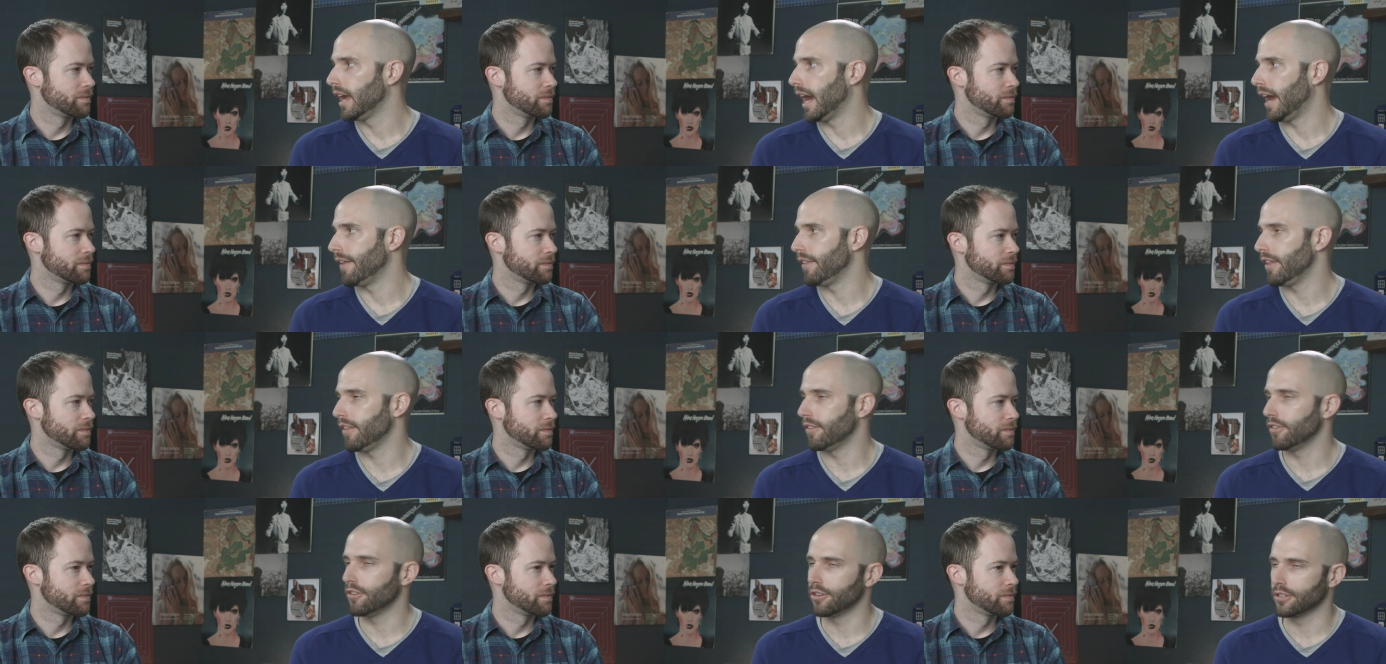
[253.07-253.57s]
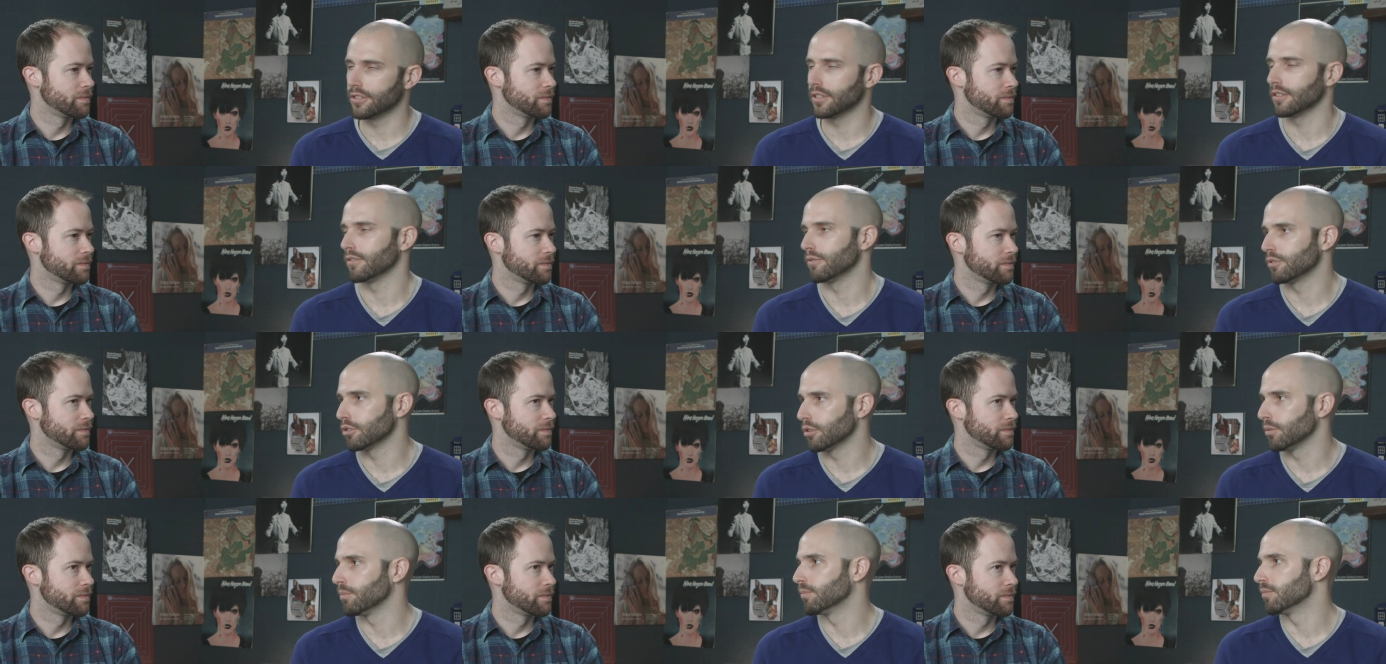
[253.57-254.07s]
Speaker 1: And then there's a
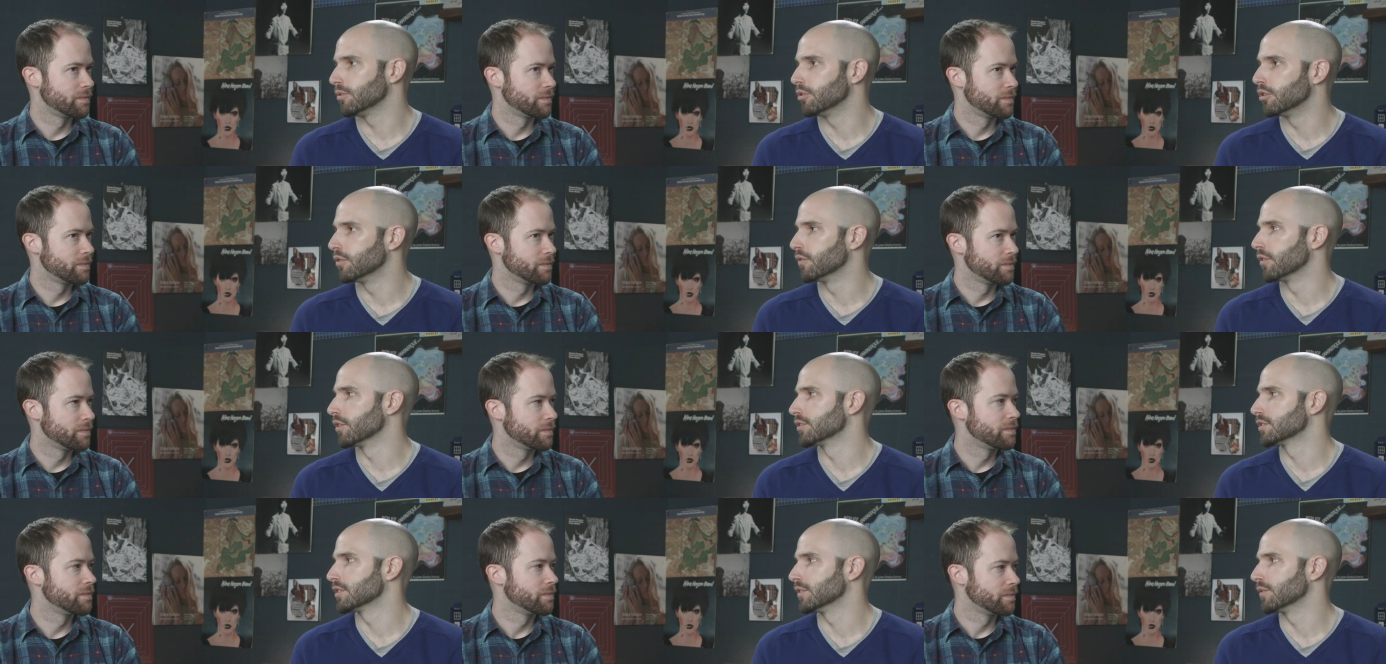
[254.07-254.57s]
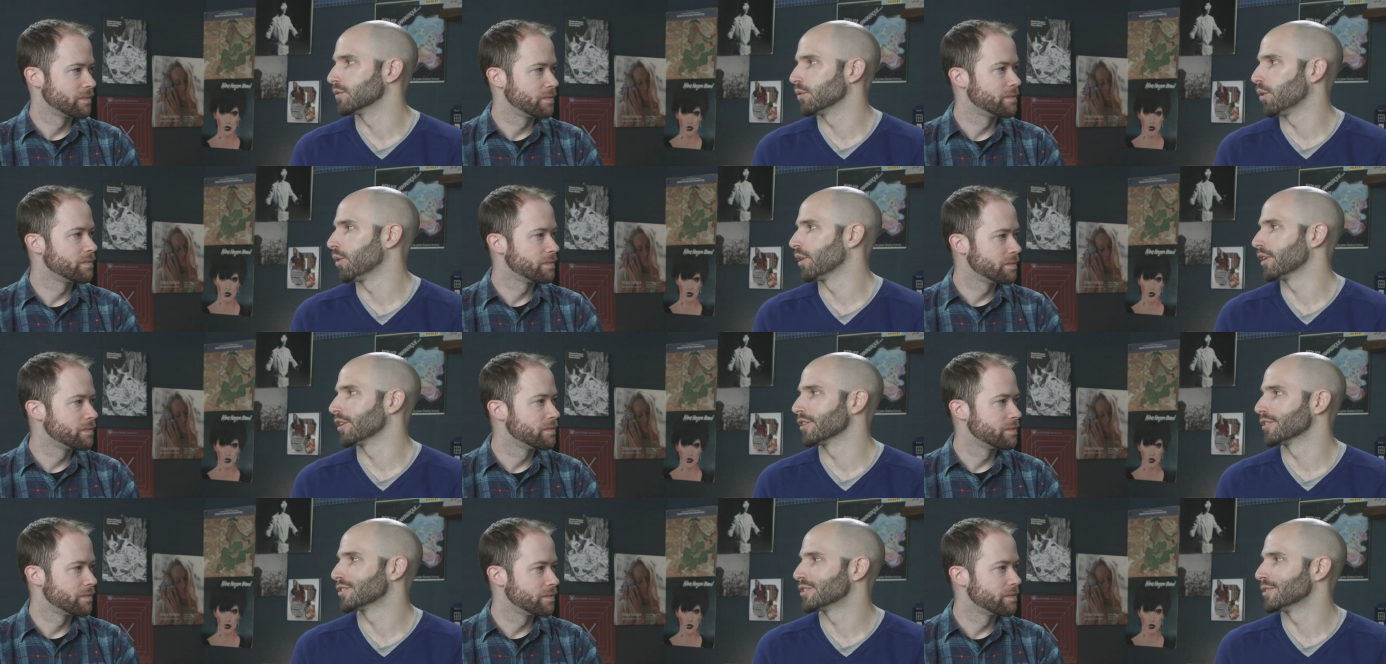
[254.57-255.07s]
little universe of
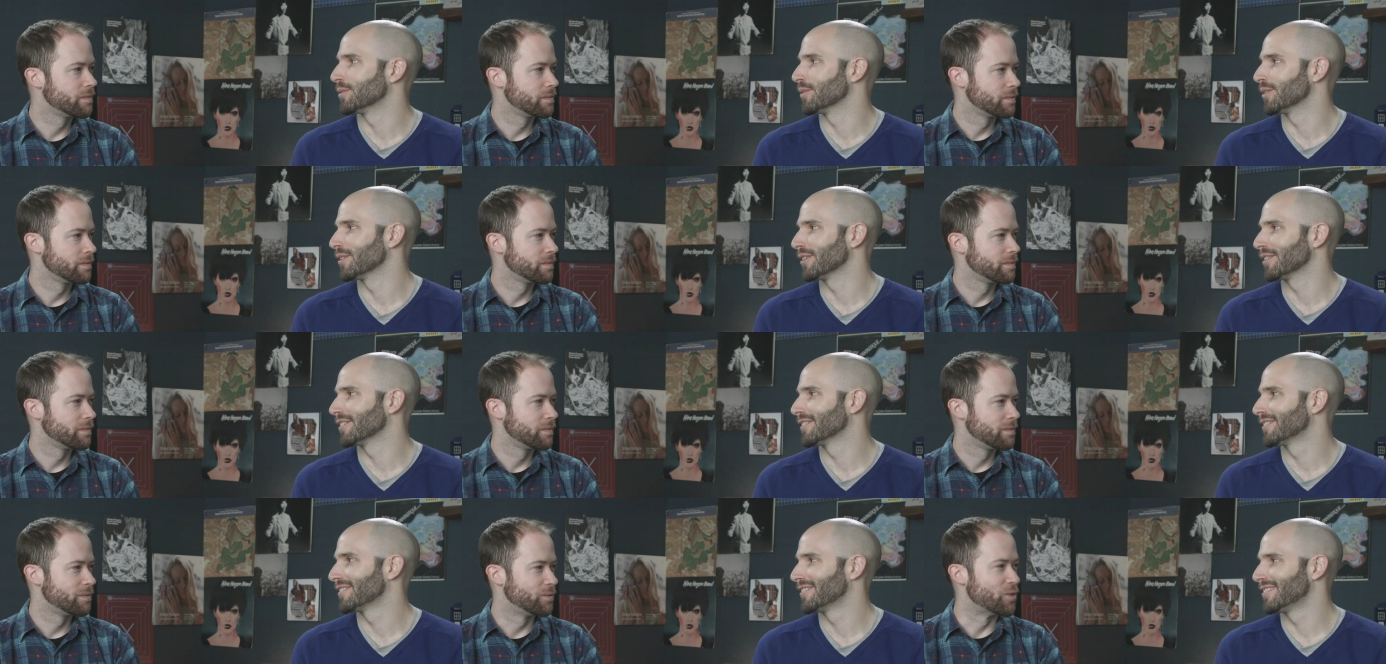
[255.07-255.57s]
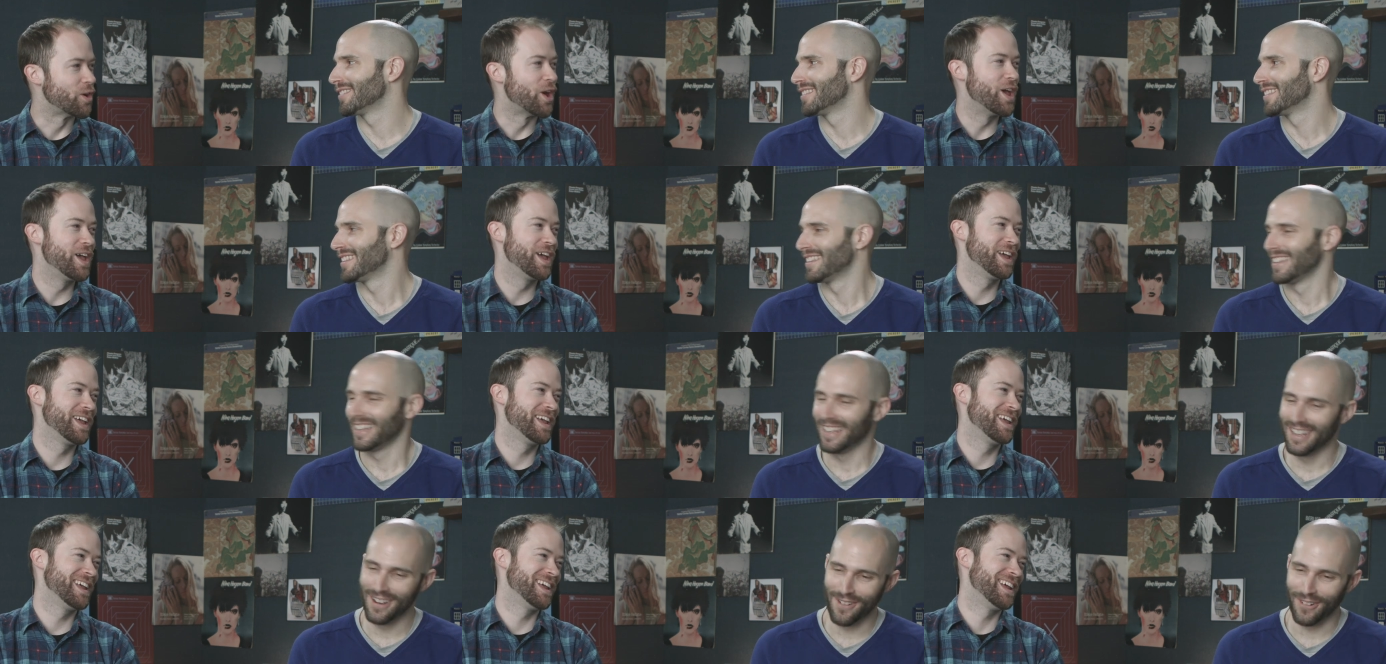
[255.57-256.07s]
lawyers who are
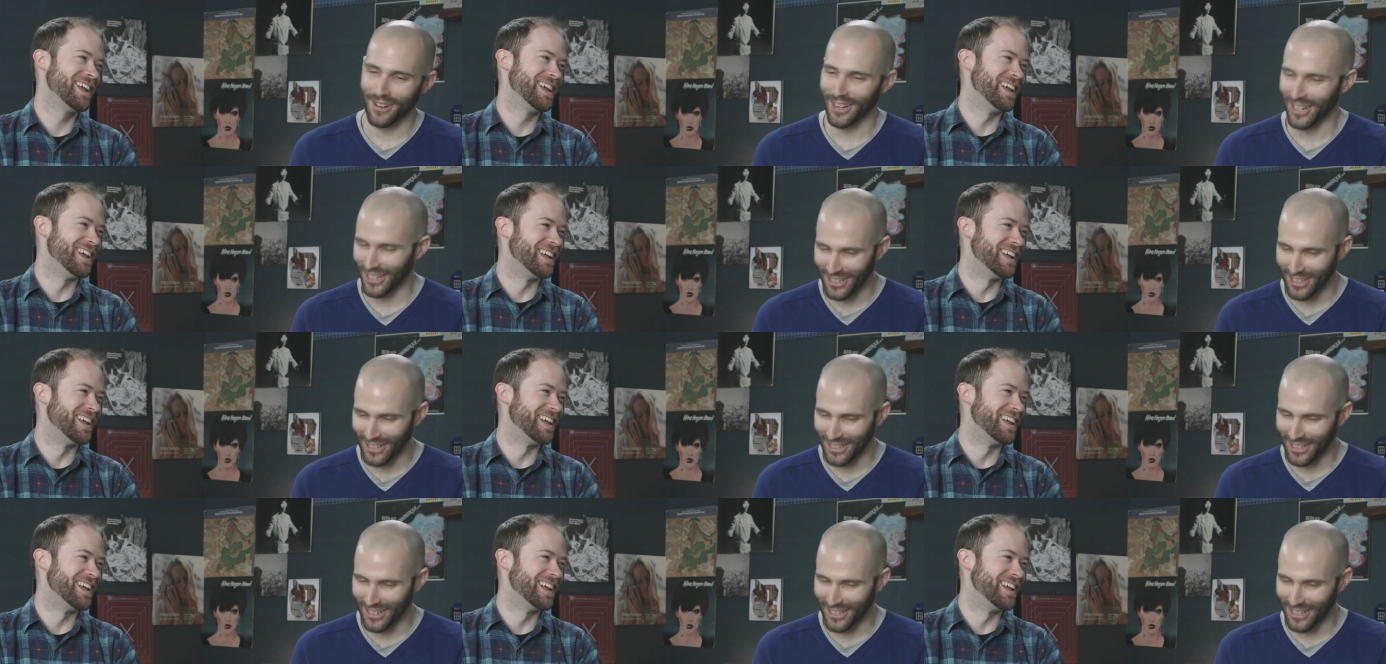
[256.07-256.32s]
who are